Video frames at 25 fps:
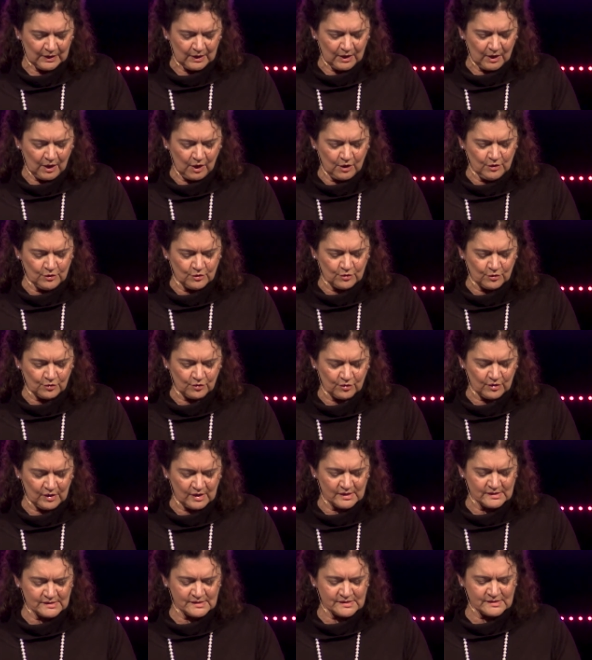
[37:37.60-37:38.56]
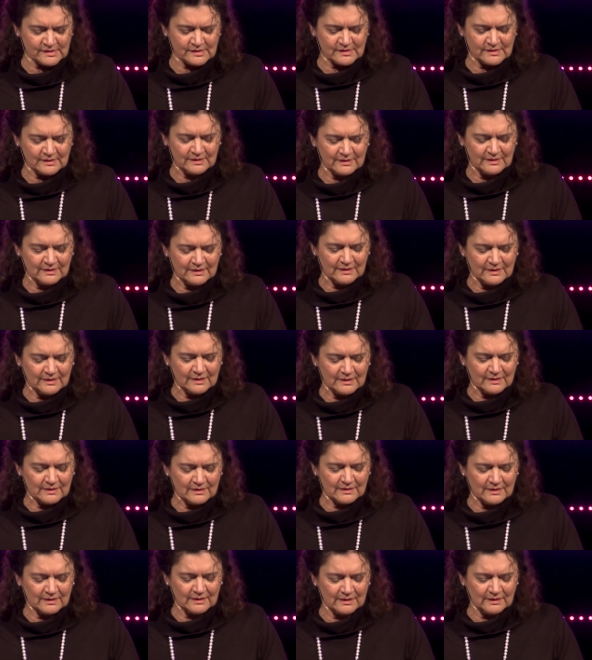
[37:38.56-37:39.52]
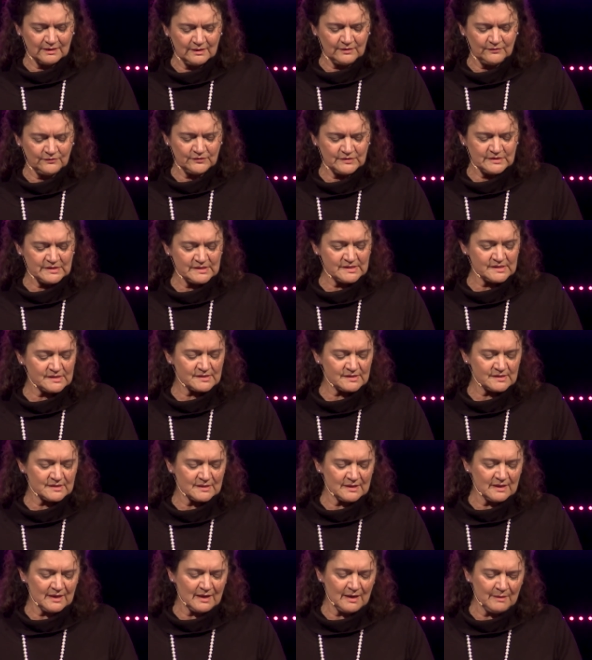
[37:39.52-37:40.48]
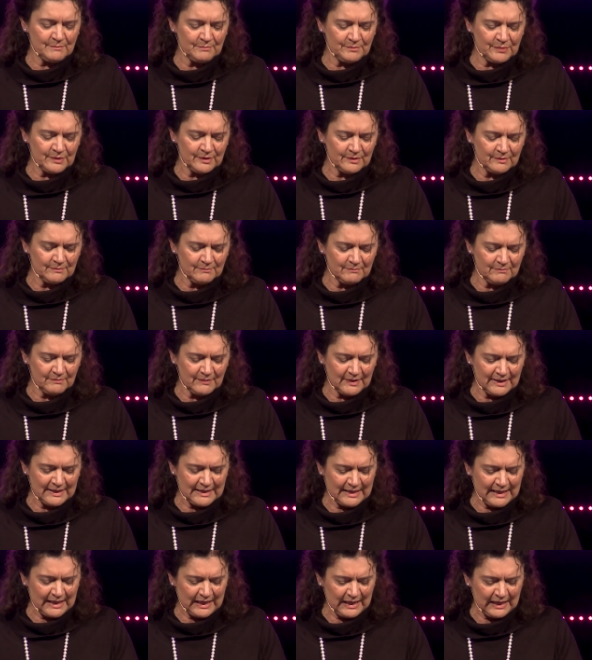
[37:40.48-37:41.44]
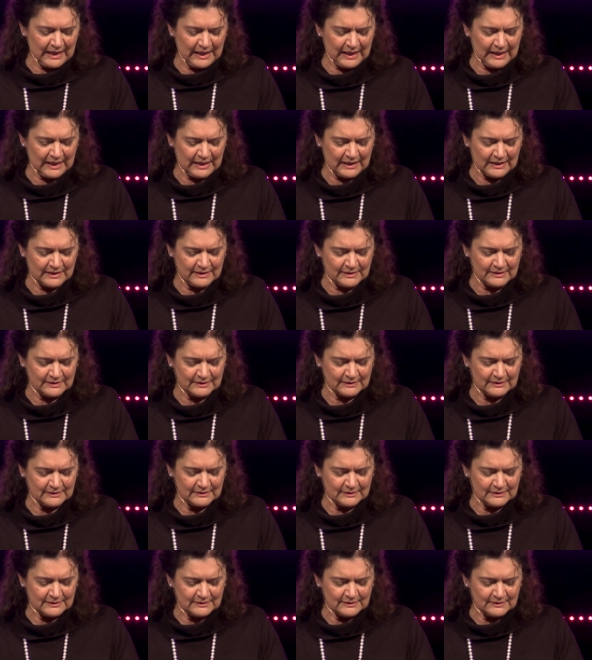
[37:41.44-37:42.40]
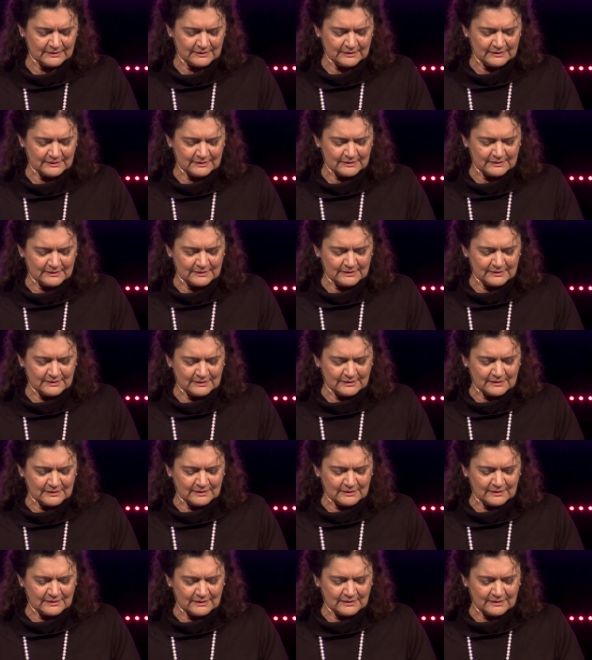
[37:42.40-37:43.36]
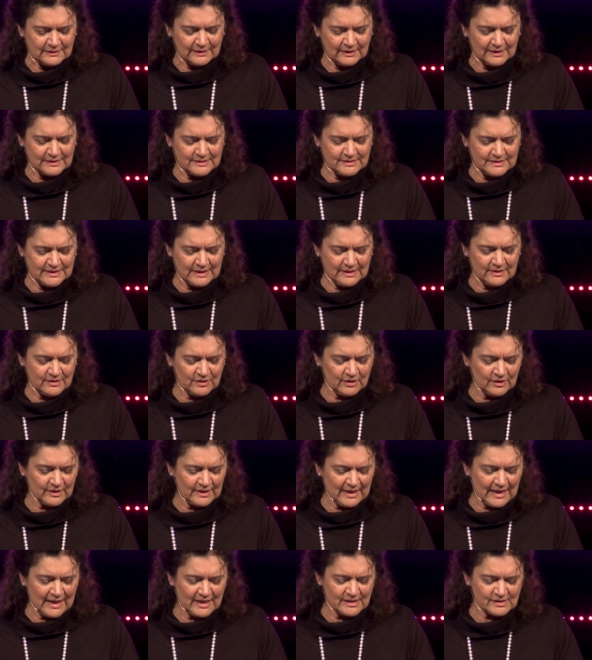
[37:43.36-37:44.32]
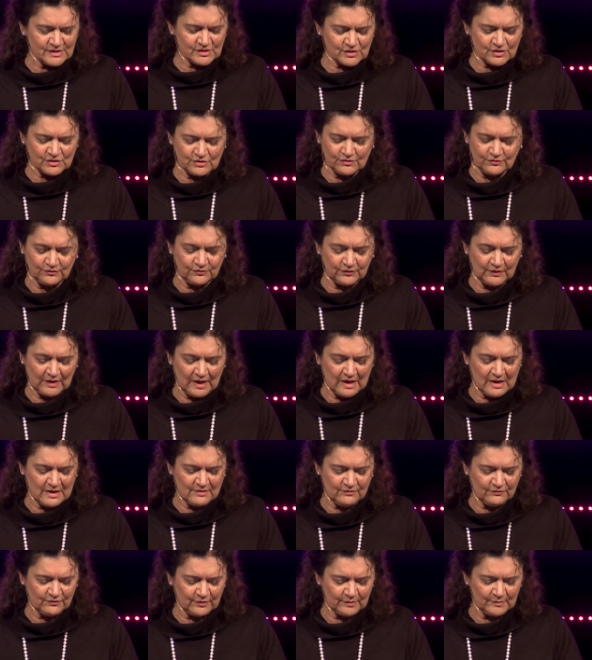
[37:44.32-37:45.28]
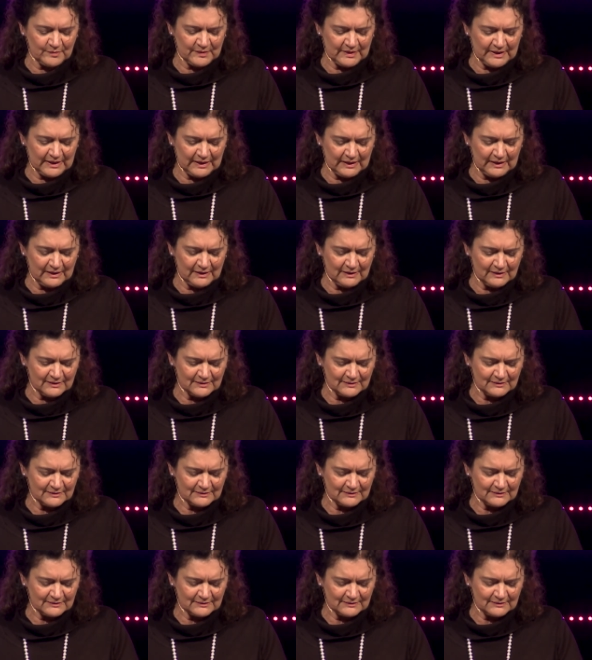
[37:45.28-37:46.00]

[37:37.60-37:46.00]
O cross that liftest up my head, I dare not ask to fly from thee.